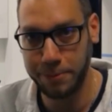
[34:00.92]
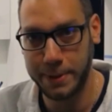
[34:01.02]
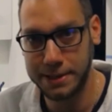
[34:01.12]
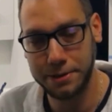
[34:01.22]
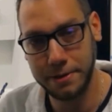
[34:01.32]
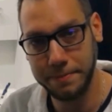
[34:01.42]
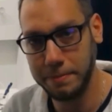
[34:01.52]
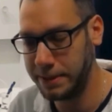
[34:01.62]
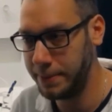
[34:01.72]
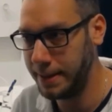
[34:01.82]
of pressure
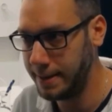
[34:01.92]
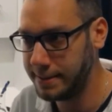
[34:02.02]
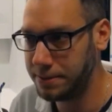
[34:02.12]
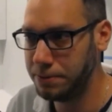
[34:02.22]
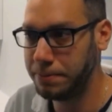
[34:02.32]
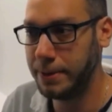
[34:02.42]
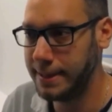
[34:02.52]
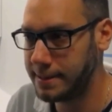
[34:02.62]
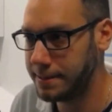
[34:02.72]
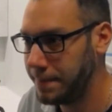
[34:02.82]
between these 2
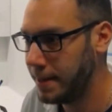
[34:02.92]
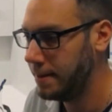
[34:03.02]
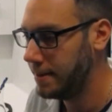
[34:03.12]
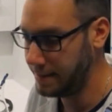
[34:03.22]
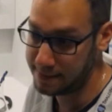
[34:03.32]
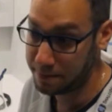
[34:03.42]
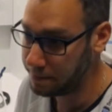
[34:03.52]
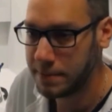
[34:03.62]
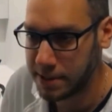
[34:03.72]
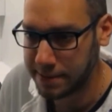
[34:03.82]
points. And it's
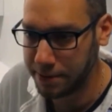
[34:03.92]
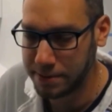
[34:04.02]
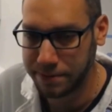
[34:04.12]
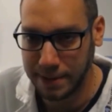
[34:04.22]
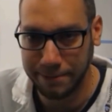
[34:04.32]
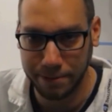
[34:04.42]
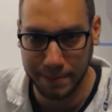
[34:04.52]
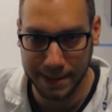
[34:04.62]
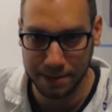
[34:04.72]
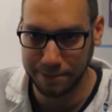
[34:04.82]
just a useful
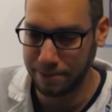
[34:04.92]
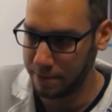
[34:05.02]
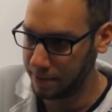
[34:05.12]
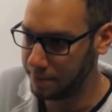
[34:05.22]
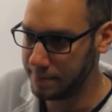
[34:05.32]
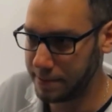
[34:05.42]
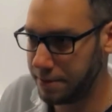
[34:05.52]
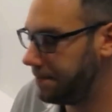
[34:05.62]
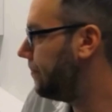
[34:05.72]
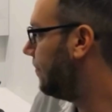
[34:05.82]
information for the user.